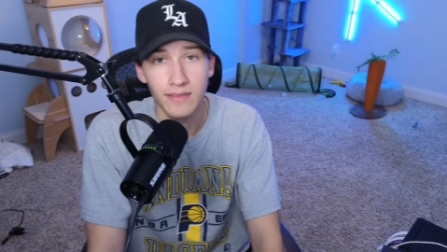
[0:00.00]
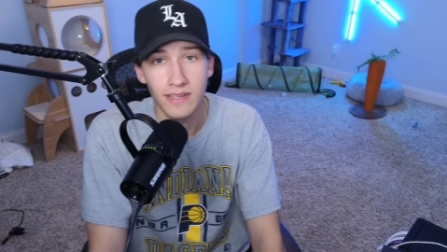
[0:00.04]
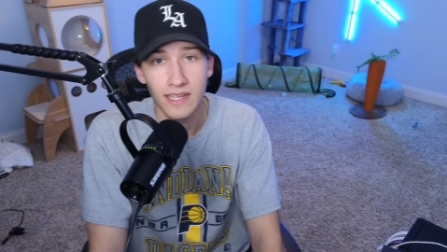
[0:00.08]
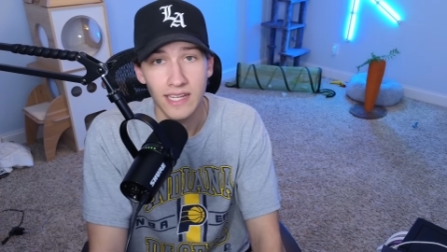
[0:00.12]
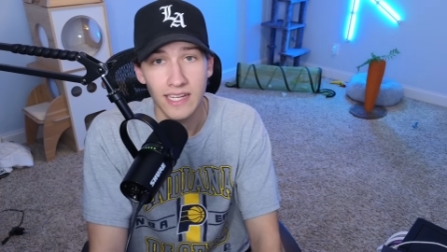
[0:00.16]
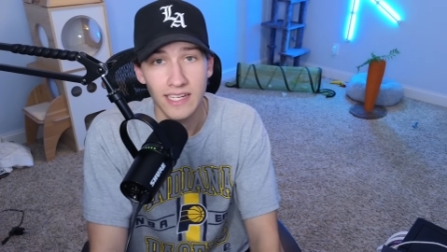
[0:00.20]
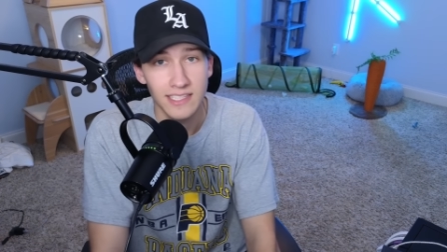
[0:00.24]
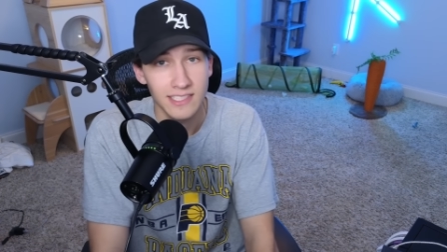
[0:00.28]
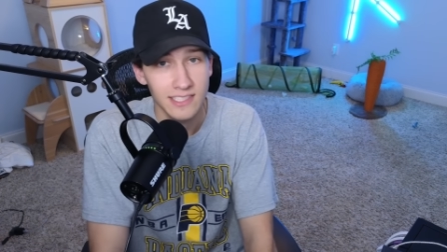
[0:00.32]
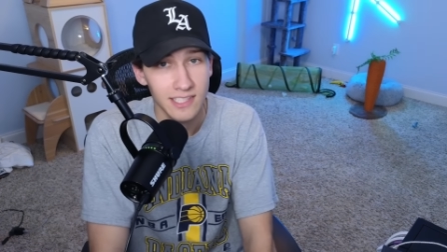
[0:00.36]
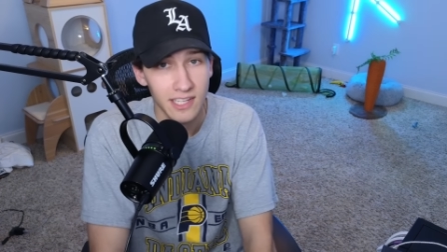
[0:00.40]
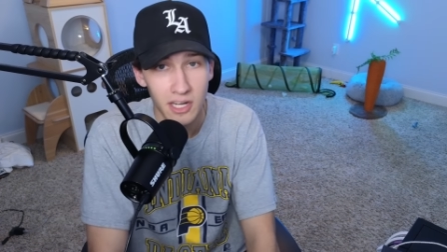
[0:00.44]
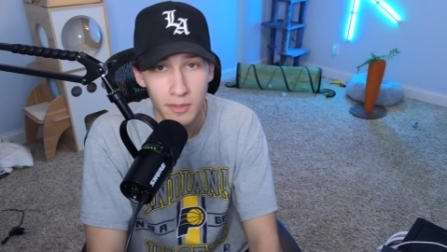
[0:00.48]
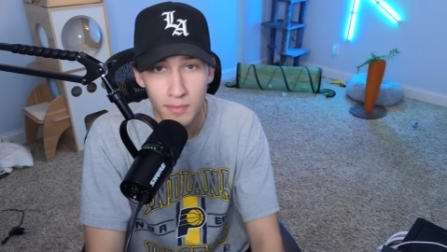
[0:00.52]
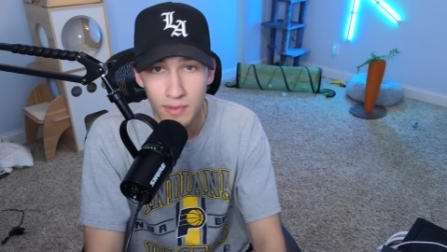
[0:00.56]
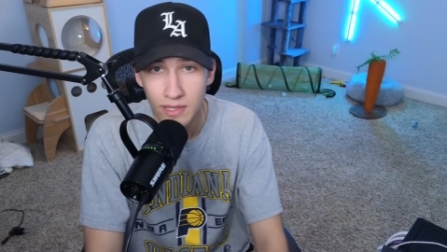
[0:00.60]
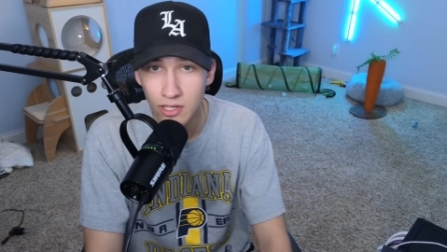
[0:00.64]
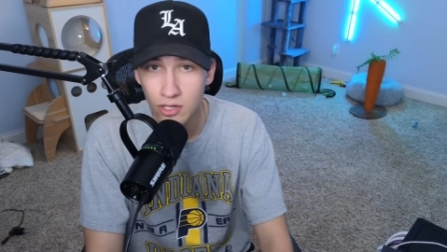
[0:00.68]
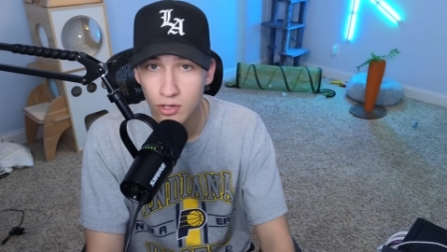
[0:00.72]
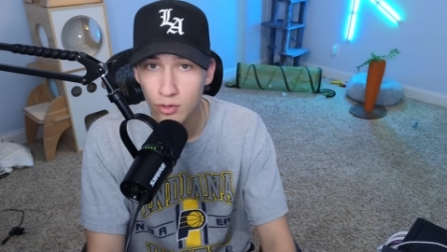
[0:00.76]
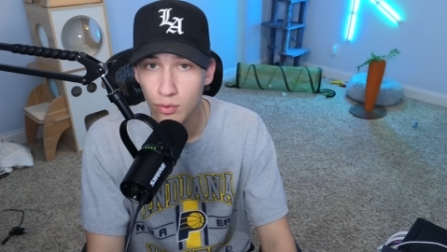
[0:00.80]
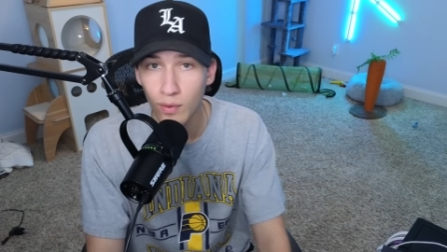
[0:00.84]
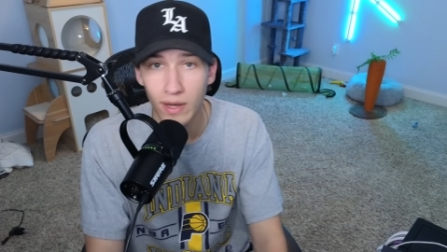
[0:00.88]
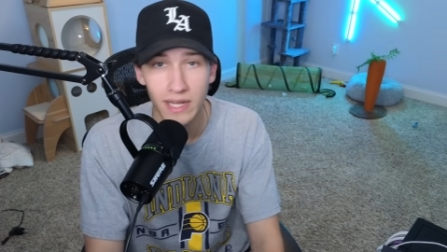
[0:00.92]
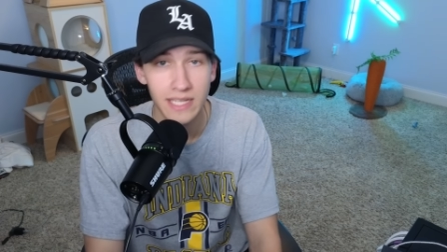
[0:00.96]
And it's going to be a
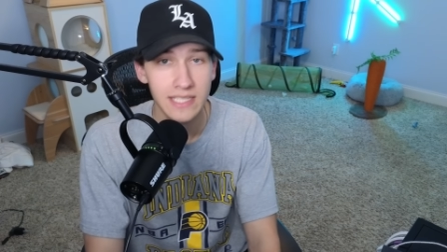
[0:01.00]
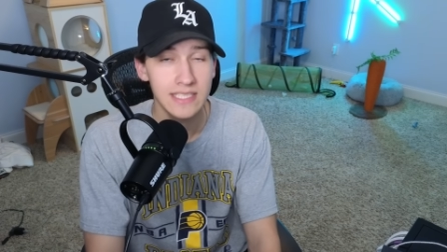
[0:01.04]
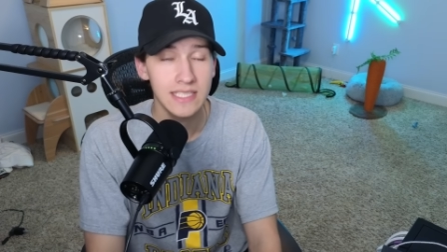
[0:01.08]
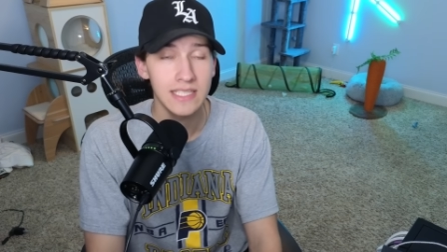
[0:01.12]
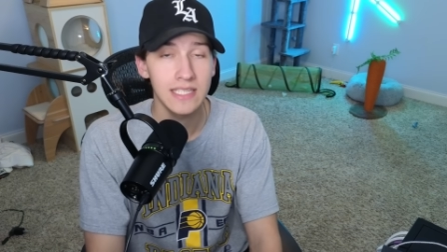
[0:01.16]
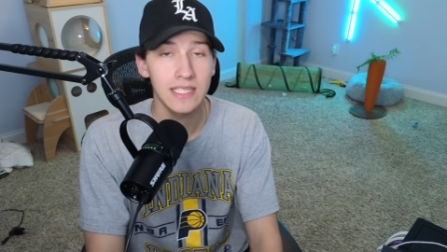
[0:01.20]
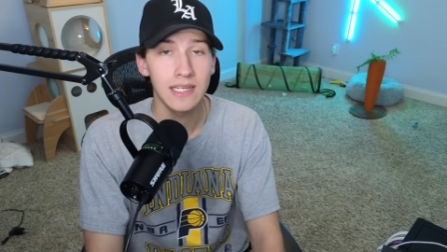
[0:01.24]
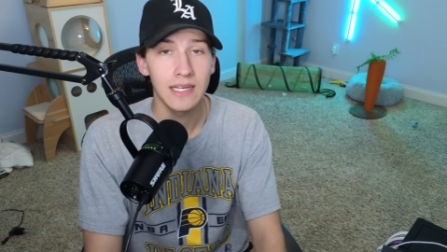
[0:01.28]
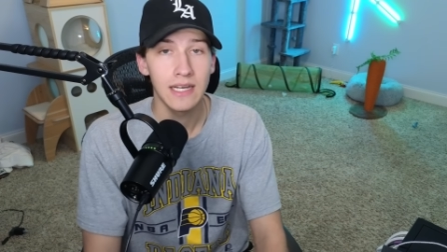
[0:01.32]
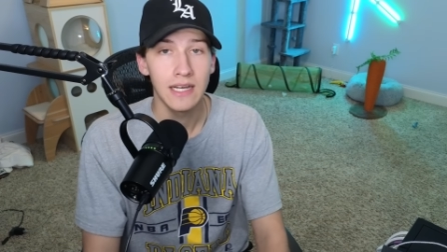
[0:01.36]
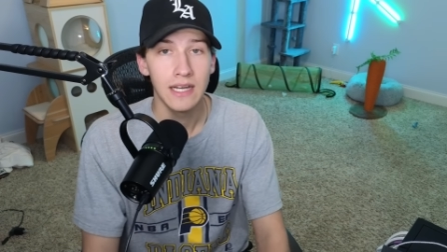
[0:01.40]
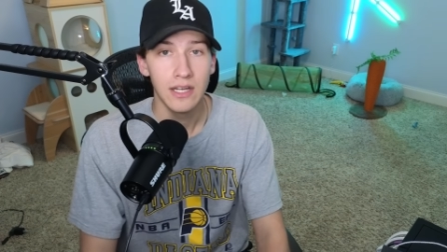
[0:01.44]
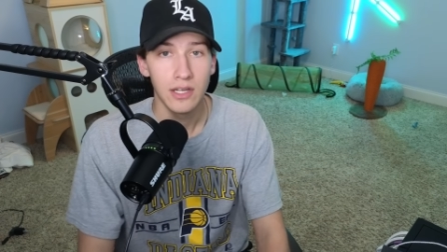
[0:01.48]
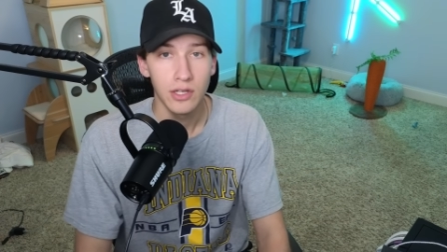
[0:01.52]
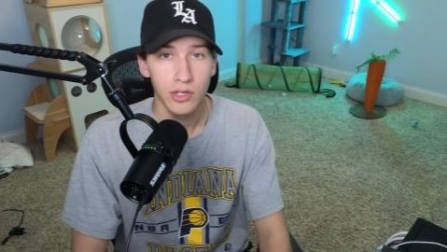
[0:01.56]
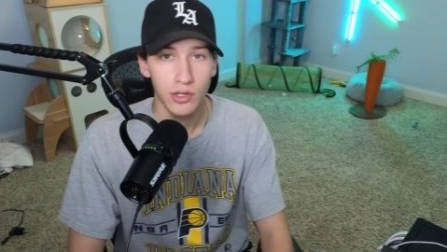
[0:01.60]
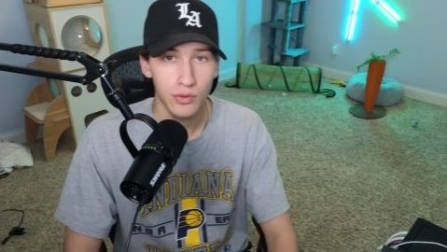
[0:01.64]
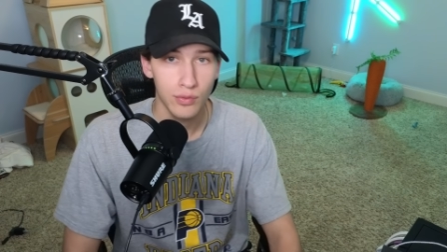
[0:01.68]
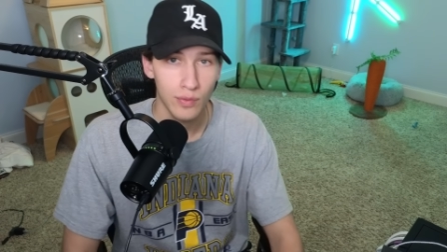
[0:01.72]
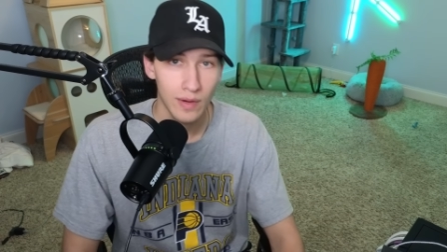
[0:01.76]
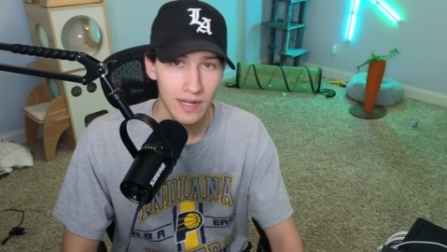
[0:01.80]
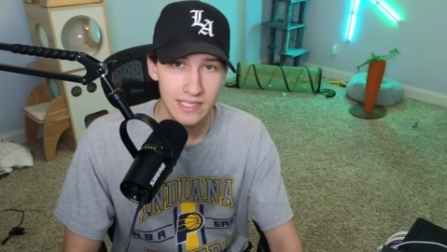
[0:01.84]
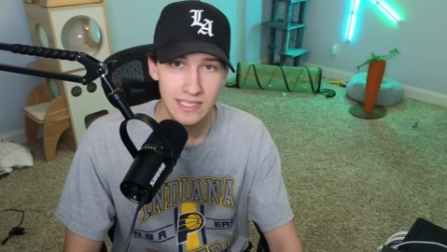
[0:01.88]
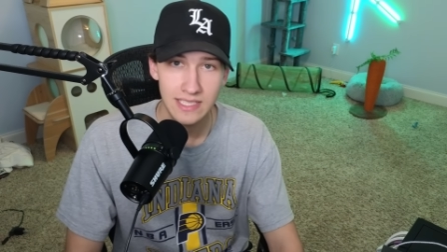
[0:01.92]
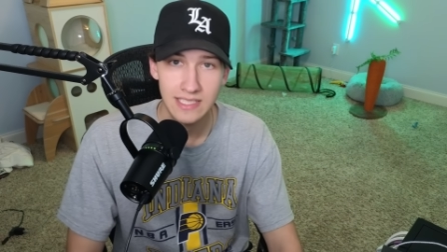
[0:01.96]
crazy,
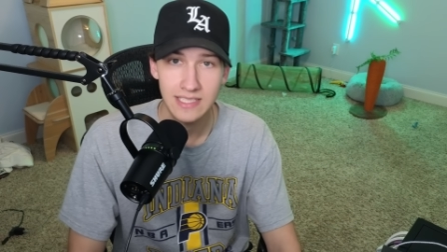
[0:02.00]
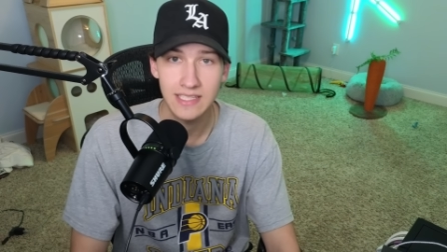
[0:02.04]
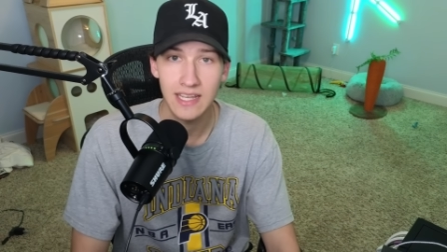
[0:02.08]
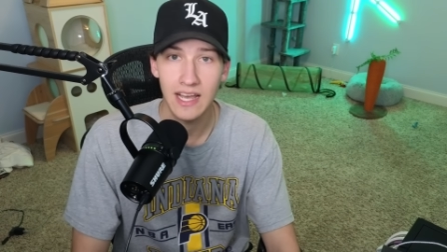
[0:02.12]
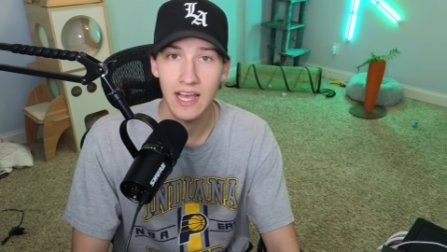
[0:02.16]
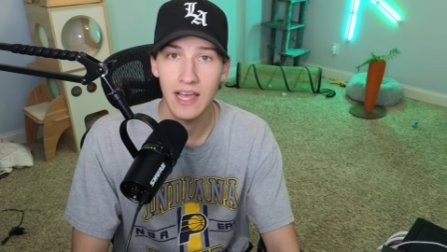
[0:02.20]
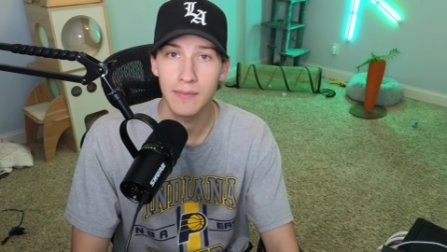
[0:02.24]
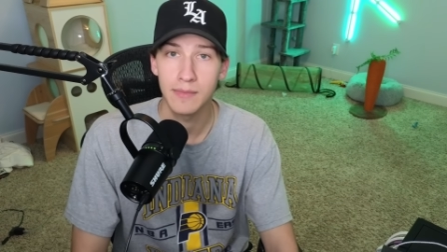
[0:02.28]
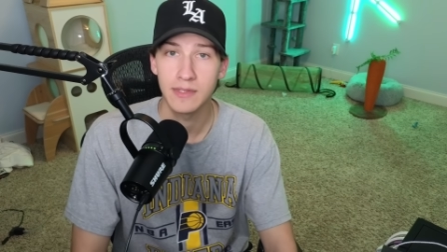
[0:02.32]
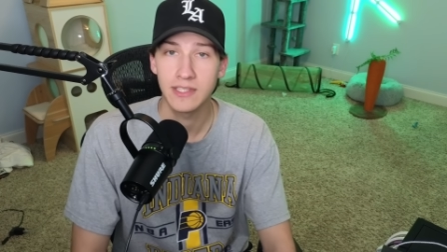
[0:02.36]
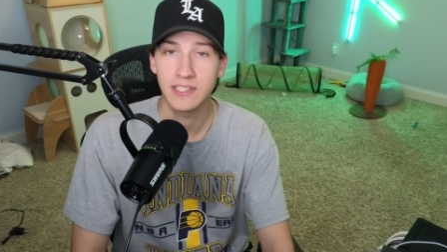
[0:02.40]
crazy time.